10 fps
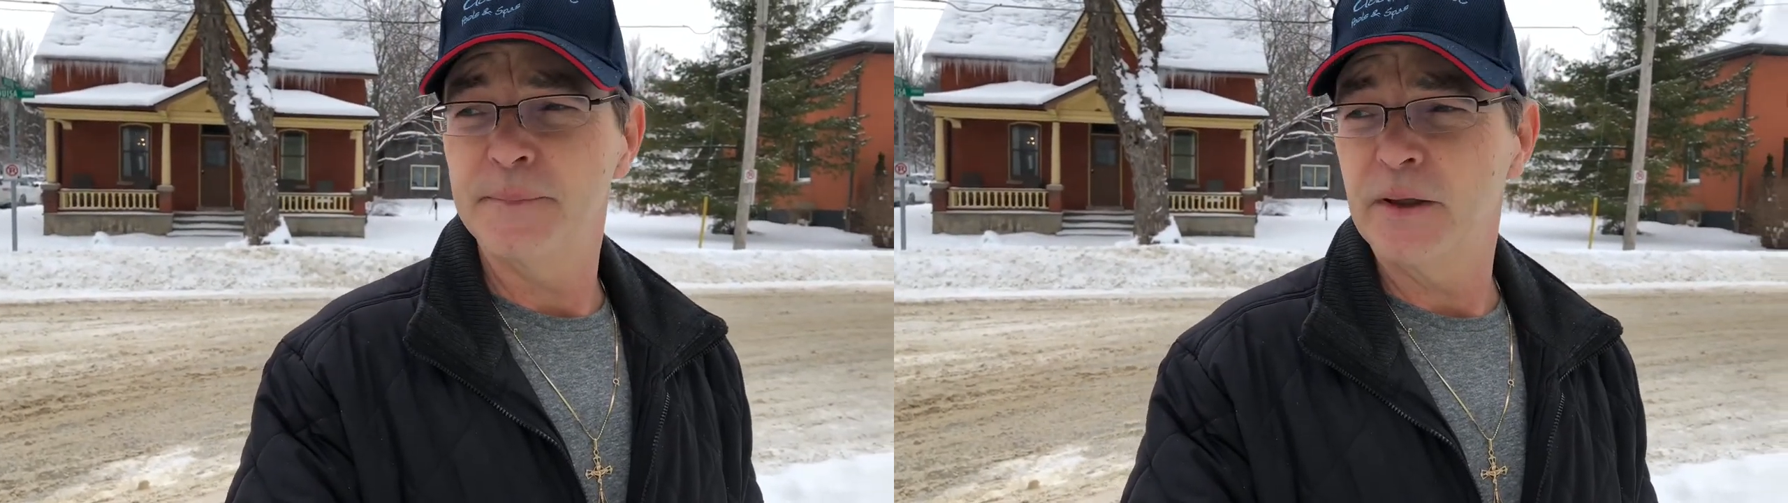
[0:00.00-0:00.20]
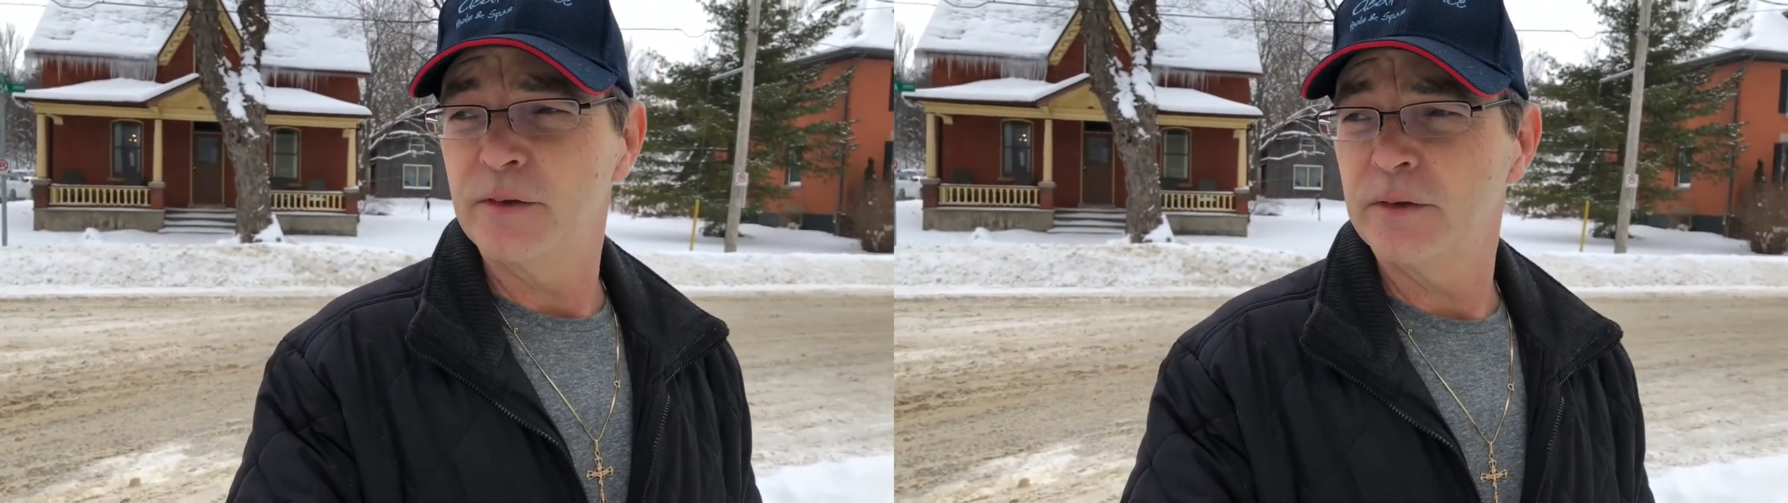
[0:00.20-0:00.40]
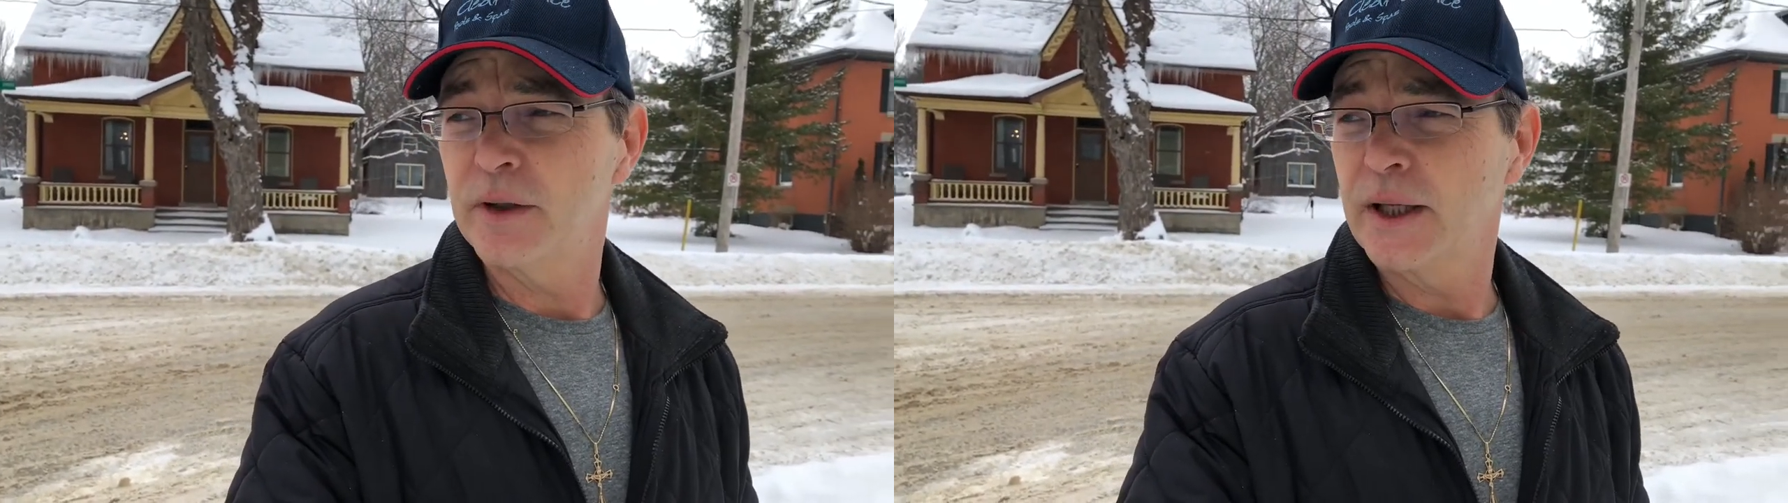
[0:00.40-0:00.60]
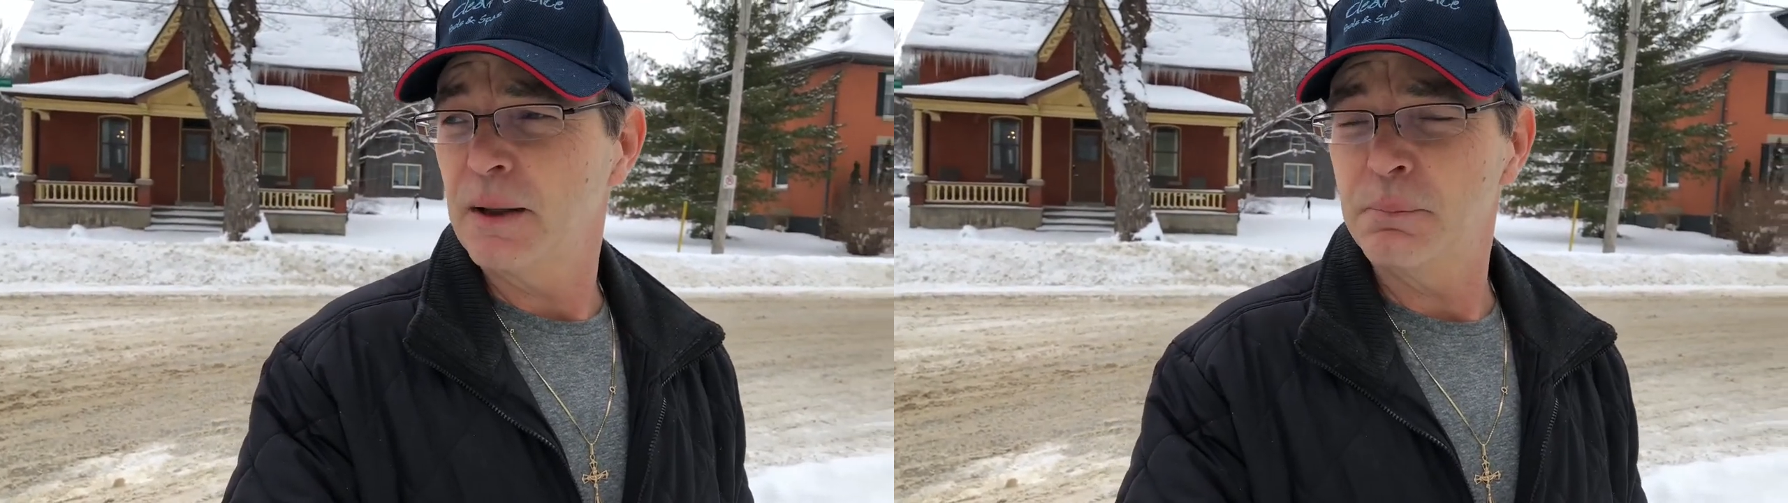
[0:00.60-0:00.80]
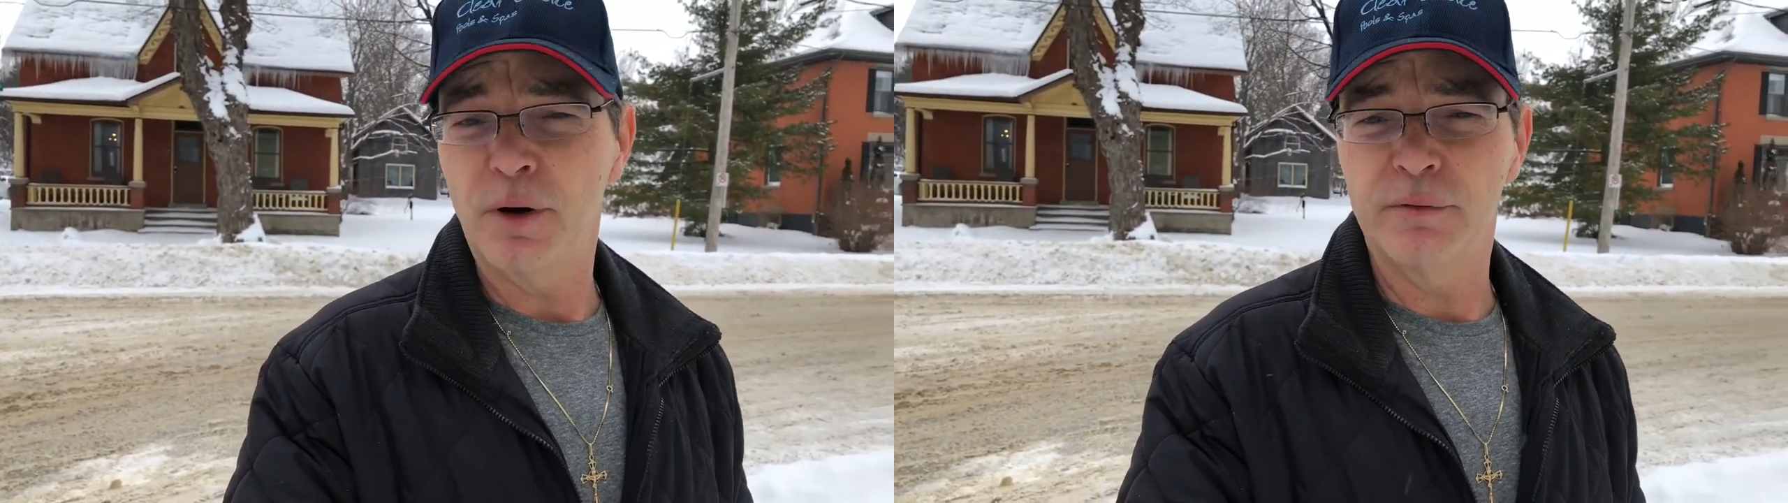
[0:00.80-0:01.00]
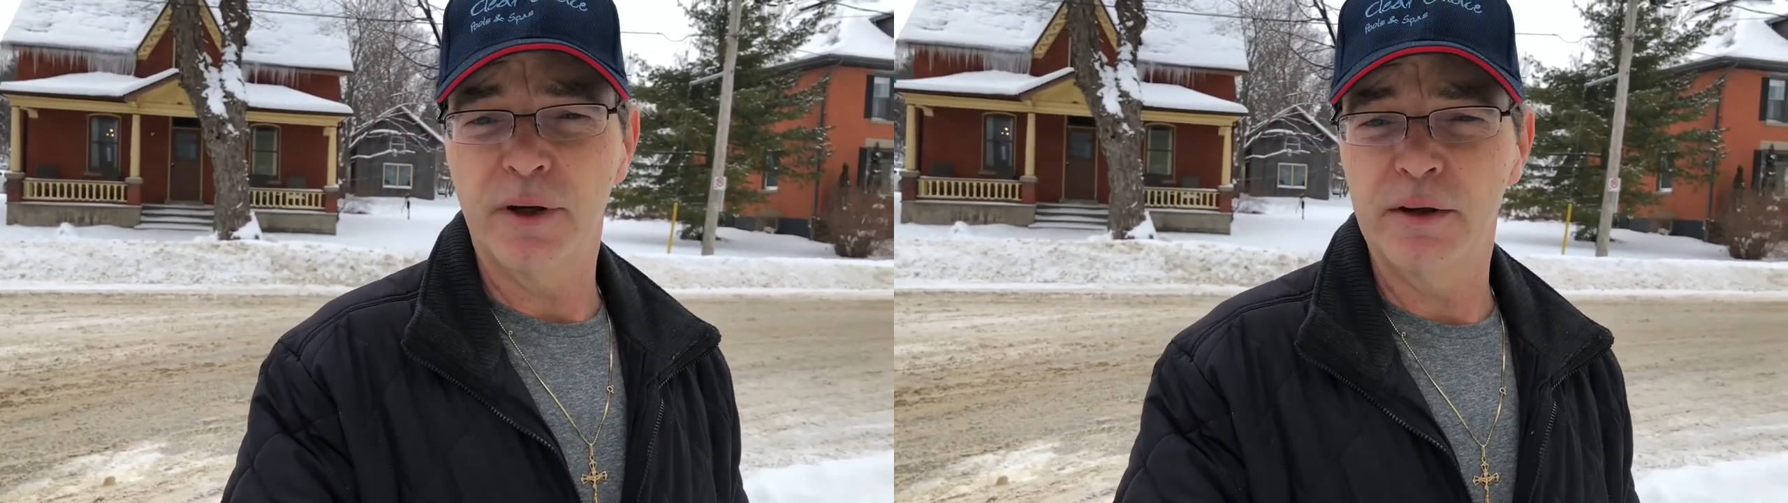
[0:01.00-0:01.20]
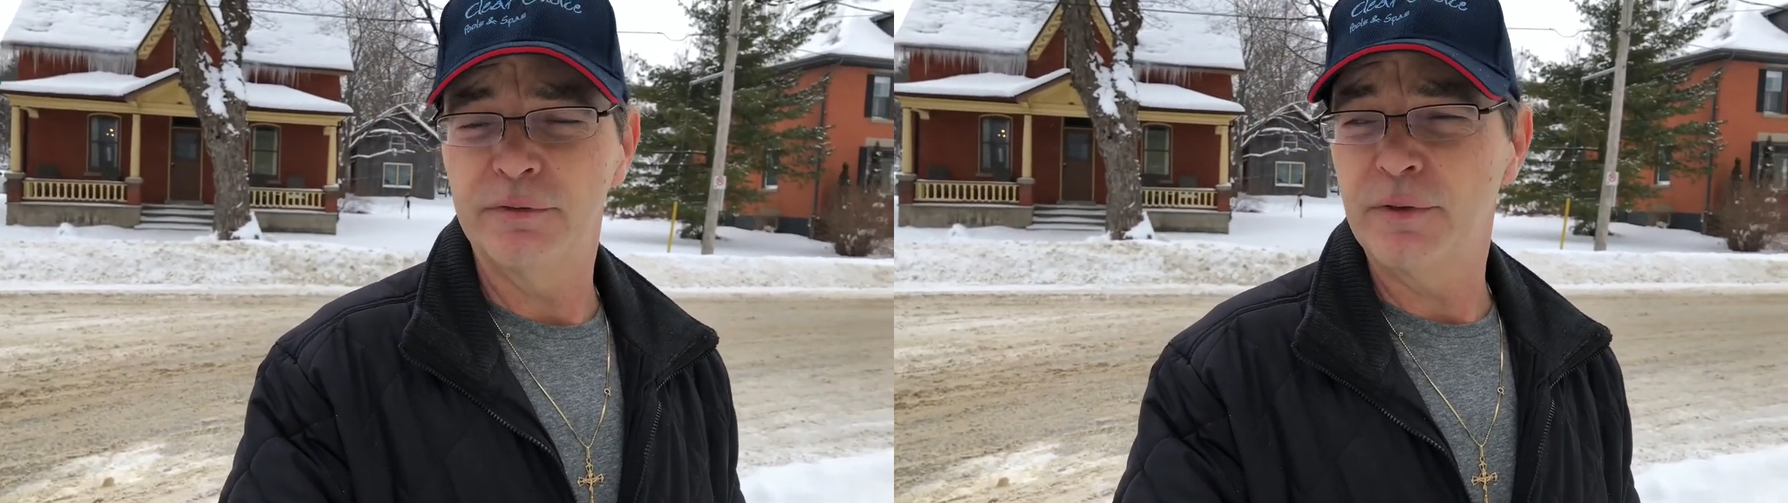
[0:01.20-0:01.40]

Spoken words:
it's again part of life,